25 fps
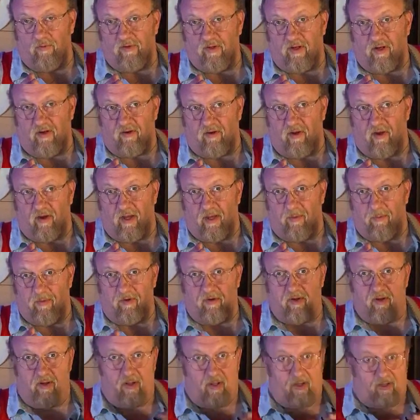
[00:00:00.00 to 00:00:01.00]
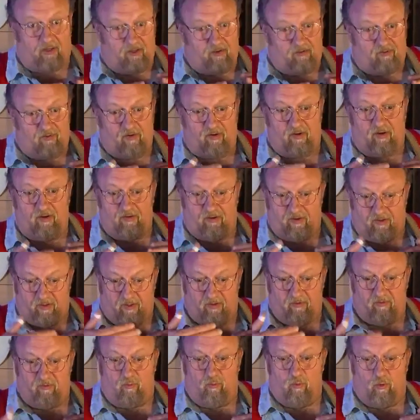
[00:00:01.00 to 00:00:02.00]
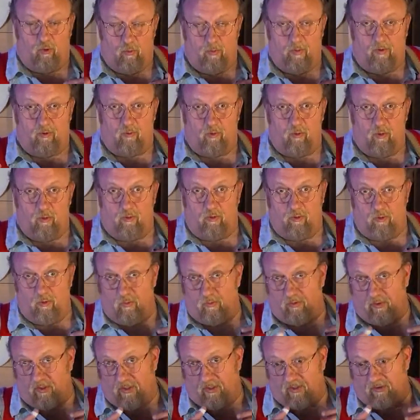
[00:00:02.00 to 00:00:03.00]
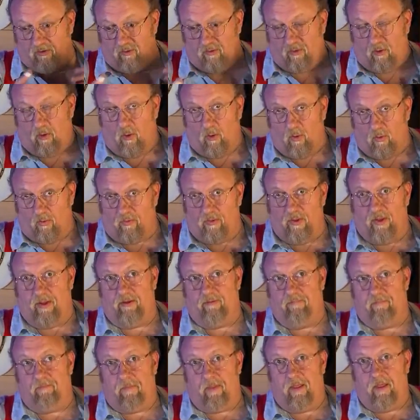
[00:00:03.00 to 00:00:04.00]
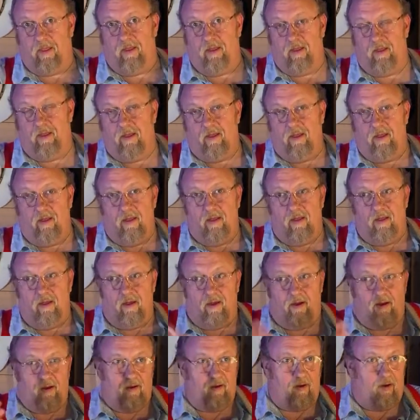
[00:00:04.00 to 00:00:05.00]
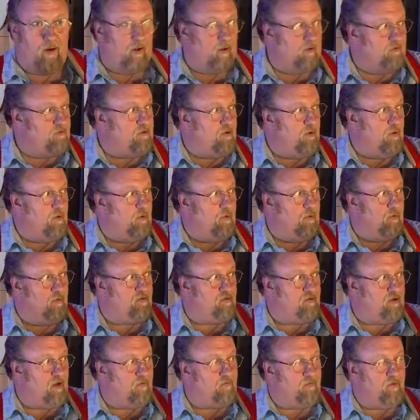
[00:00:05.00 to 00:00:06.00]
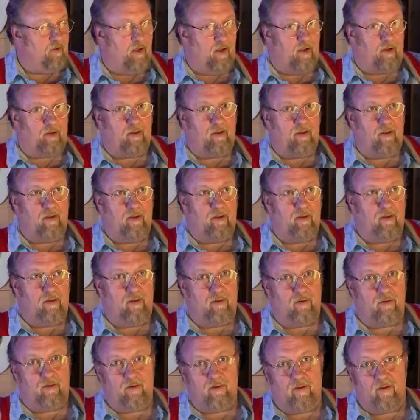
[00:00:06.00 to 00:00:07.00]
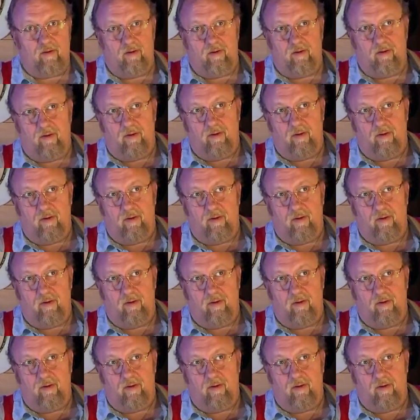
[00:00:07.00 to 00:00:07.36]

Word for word: at a time until I could until it grew and grew and grew until I could do the whole thing. Uh, also stuff like another